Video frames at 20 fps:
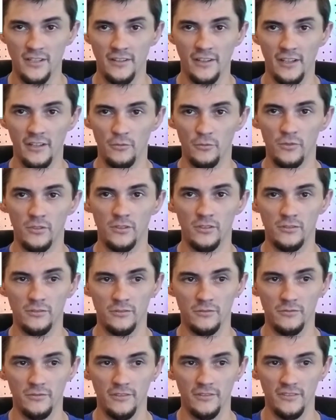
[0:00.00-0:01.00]
It will
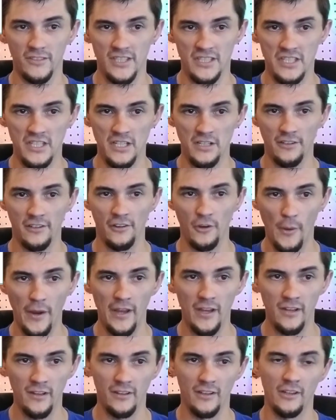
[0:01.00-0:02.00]

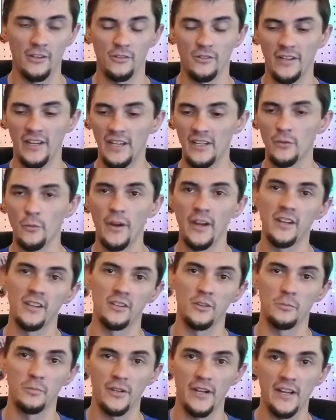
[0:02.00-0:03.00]
deteriorate. It'll eat away at your
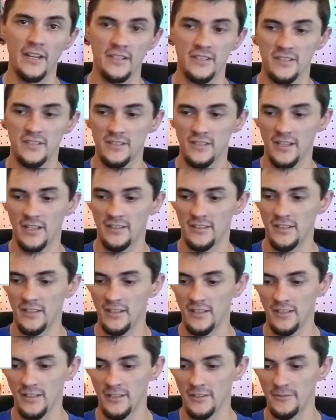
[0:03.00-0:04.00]
brass at the
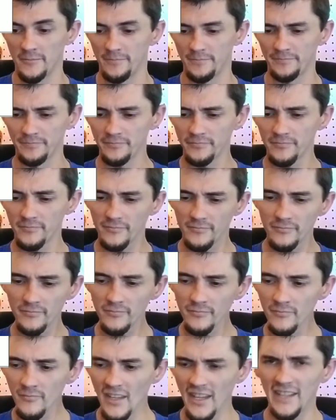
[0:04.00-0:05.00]

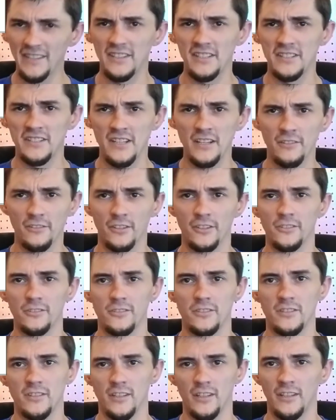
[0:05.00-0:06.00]

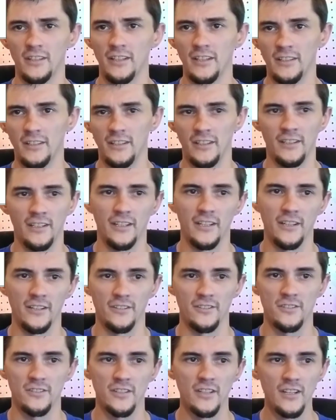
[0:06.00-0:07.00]
synchros in the
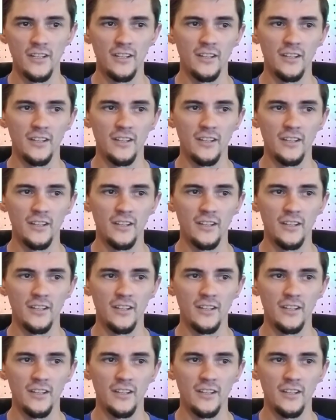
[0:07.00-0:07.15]
gears.